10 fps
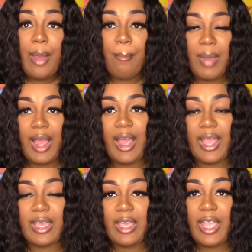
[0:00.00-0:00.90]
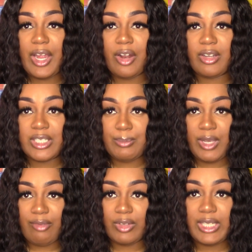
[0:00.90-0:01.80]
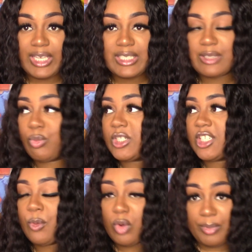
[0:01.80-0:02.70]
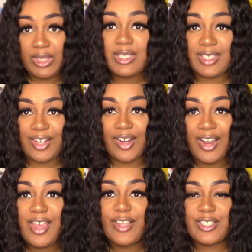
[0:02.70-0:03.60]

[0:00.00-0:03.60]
my hair is being released, which it will be this year.